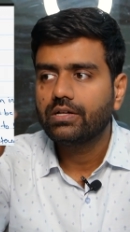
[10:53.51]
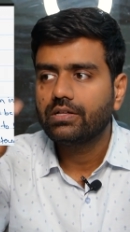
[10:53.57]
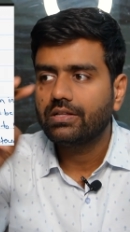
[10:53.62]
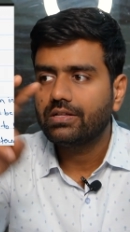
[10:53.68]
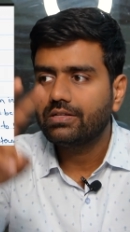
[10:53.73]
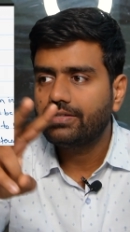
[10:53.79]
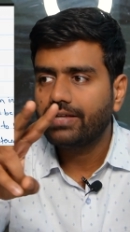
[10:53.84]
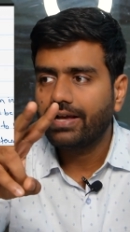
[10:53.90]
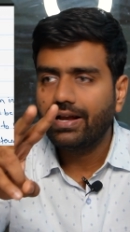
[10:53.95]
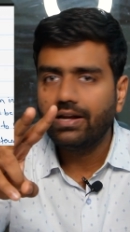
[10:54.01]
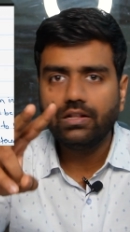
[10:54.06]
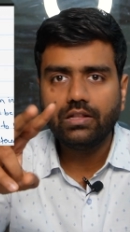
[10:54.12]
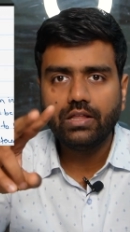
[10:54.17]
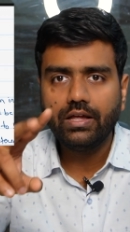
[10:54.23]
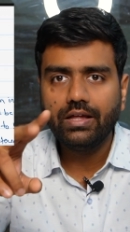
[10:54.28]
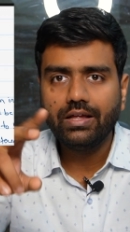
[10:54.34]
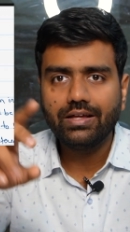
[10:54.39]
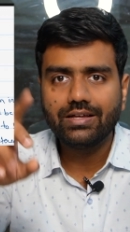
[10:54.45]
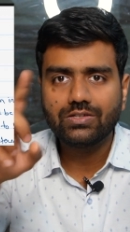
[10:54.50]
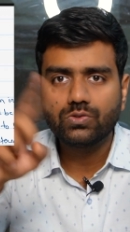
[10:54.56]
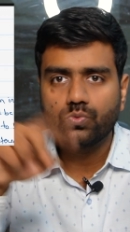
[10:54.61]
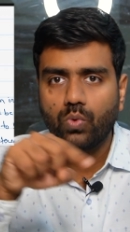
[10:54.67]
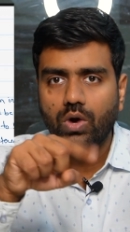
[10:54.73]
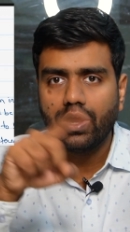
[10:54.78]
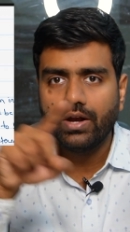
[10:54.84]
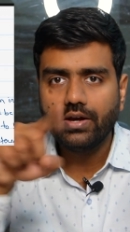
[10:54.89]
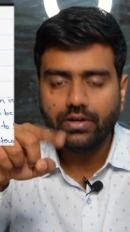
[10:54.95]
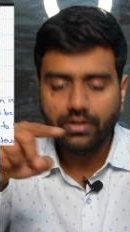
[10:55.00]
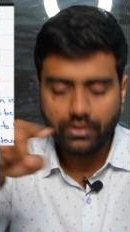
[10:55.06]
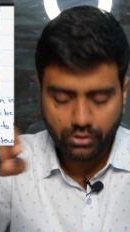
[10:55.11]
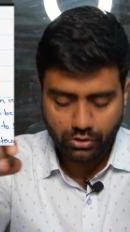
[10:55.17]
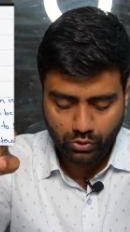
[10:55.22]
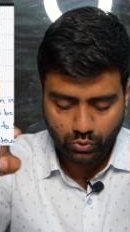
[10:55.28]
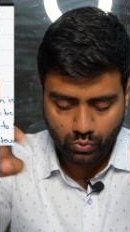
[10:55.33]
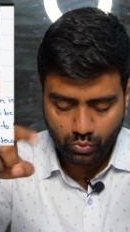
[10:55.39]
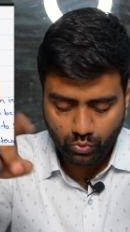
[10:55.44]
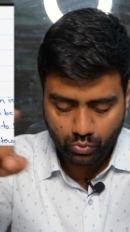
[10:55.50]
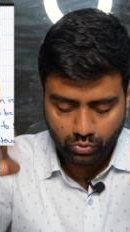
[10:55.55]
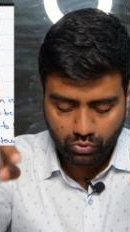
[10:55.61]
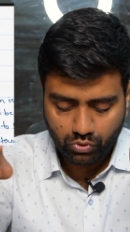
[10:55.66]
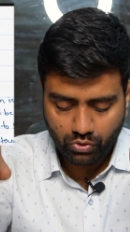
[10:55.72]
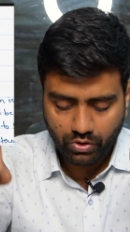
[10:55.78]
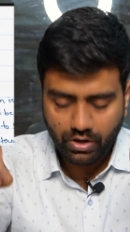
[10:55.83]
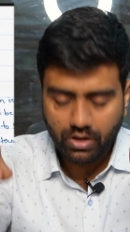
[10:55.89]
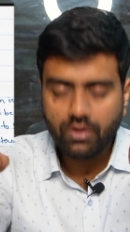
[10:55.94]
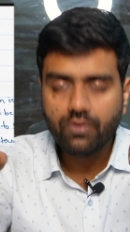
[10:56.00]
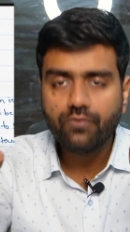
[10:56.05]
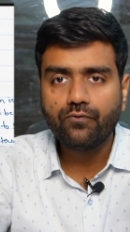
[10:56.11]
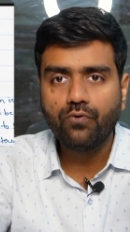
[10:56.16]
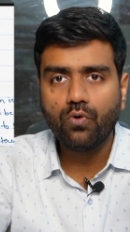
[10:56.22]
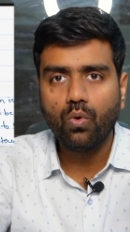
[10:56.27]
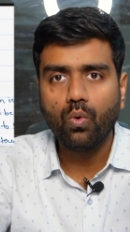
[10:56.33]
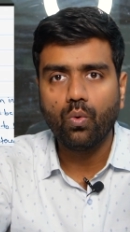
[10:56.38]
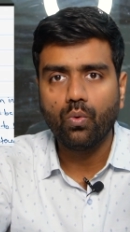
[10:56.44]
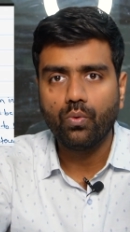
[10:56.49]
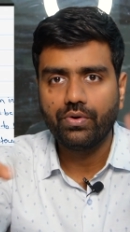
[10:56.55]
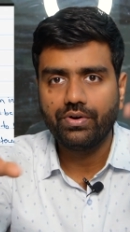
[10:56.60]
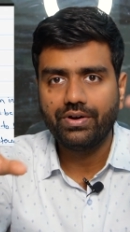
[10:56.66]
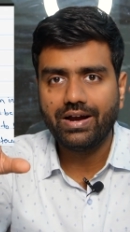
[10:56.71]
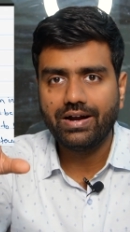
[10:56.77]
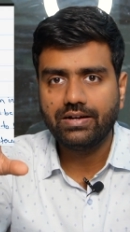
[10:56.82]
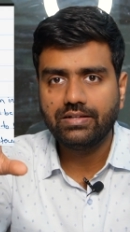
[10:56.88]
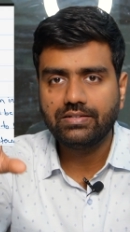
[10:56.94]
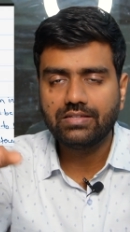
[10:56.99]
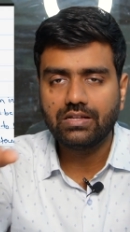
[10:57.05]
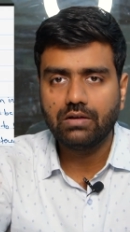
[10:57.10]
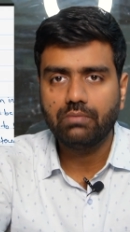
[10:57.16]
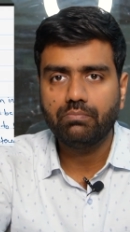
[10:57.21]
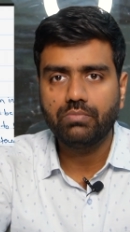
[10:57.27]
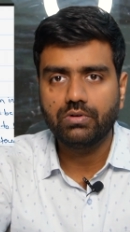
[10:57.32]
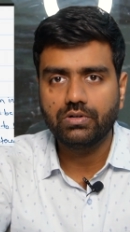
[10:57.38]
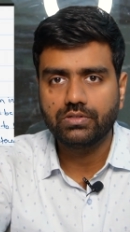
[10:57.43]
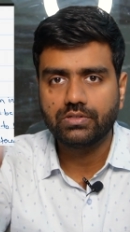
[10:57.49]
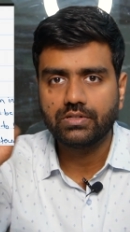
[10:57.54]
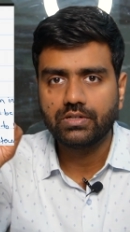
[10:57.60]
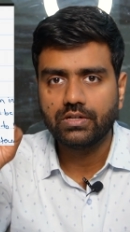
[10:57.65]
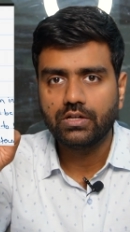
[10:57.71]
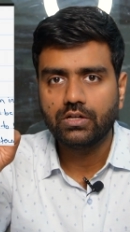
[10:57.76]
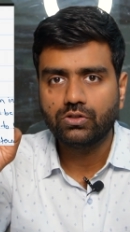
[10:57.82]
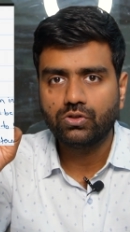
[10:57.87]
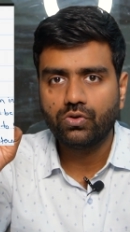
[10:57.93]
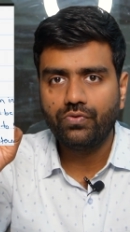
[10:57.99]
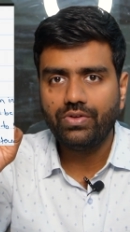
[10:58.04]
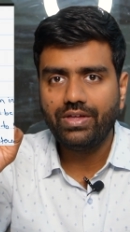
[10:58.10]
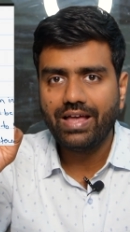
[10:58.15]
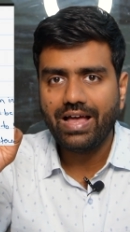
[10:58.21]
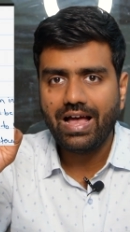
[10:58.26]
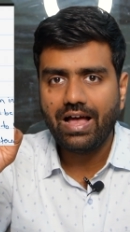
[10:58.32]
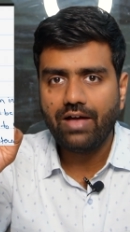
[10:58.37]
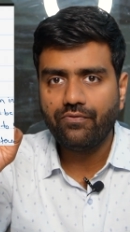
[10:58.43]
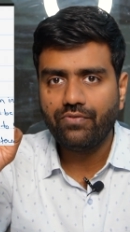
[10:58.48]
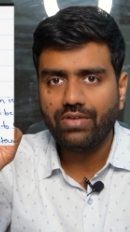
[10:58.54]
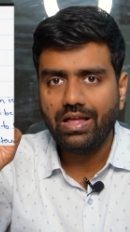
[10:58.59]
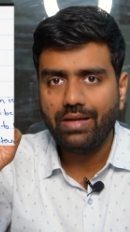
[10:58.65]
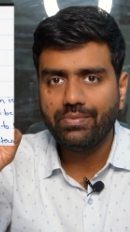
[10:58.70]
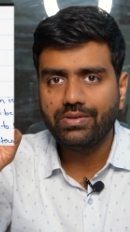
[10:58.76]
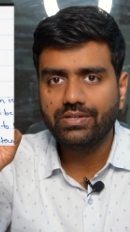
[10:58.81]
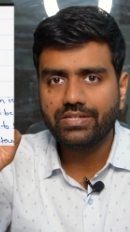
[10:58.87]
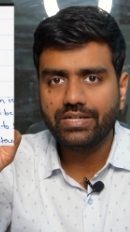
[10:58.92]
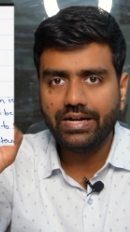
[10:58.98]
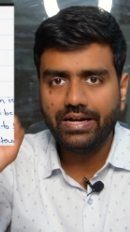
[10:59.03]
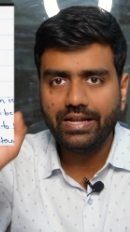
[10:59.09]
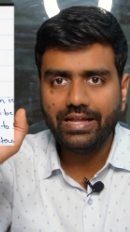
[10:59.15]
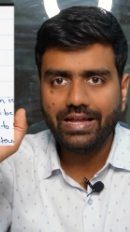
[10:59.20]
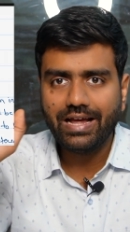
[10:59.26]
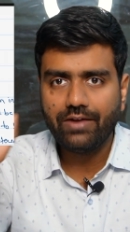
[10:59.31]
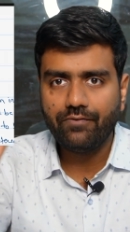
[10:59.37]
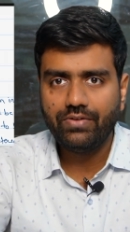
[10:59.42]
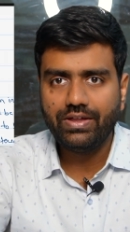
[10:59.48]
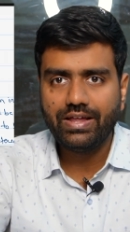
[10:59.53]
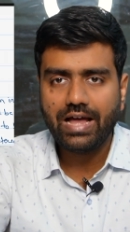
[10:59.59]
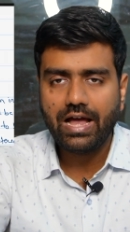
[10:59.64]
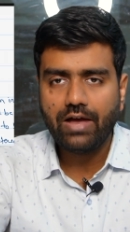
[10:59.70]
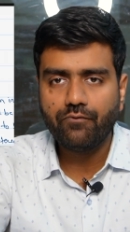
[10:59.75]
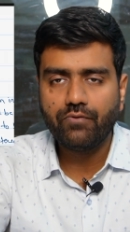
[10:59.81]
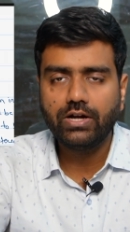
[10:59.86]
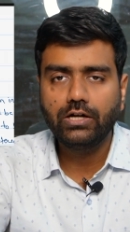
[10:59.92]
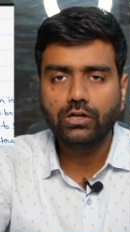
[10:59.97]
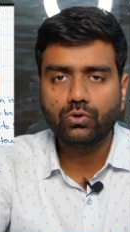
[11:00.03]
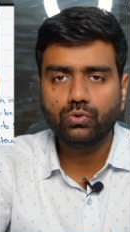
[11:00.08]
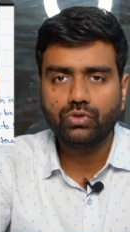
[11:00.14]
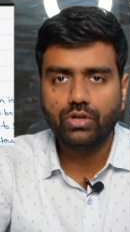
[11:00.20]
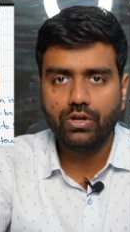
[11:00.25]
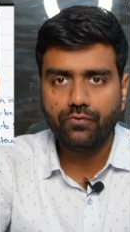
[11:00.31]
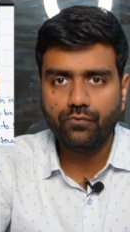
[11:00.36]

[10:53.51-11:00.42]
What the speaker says: The second thing is 1, 2, 3, 4. That is the numbers. So we have A, B, C, D, and we have 1, 2, 3,